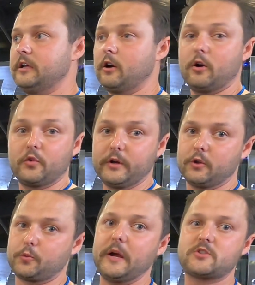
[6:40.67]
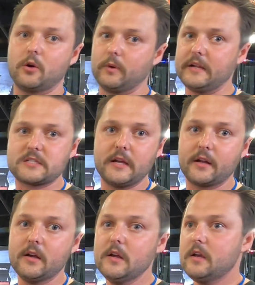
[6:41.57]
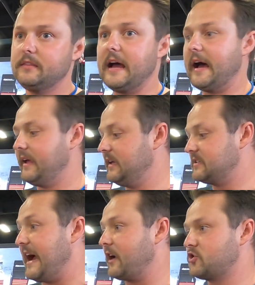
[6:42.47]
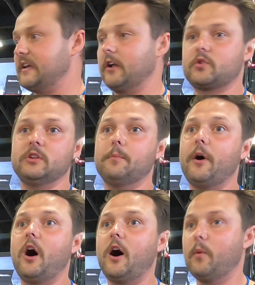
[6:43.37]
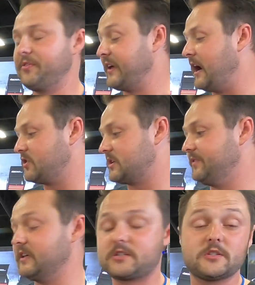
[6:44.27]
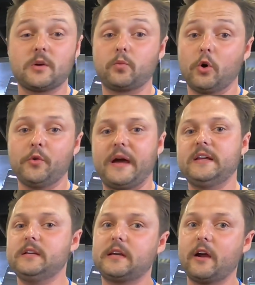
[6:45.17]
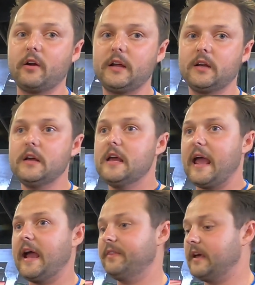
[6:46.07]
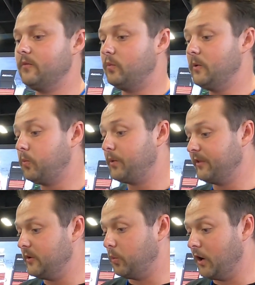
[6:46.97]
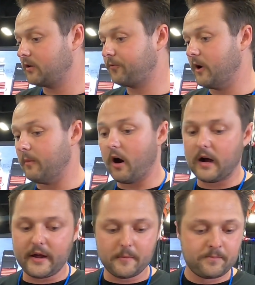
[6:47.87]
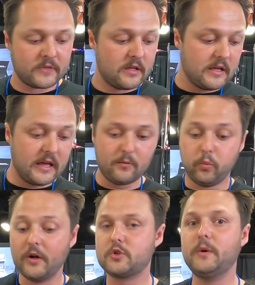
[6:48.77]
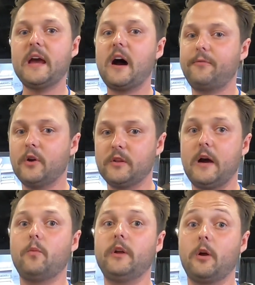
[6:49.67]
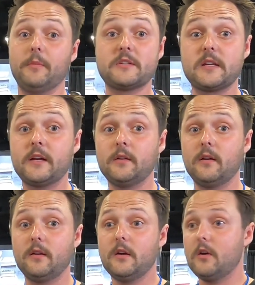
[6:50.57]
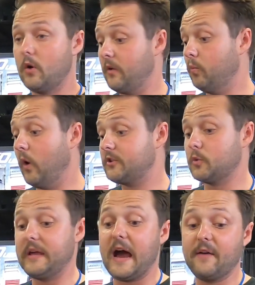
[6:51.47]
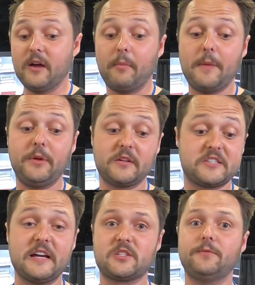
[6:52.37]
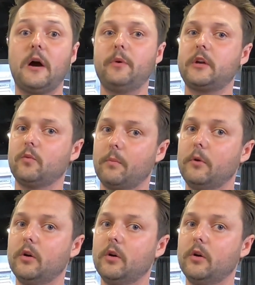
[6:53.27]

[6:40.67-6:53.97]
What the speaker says: here earlier with Rancho Racing, that is actually out doing the Baja 1000. This is a roll that he carried, and then we really worked from, all right, what do we have here that we are missing, and what do we have that might be excessive that we can remove?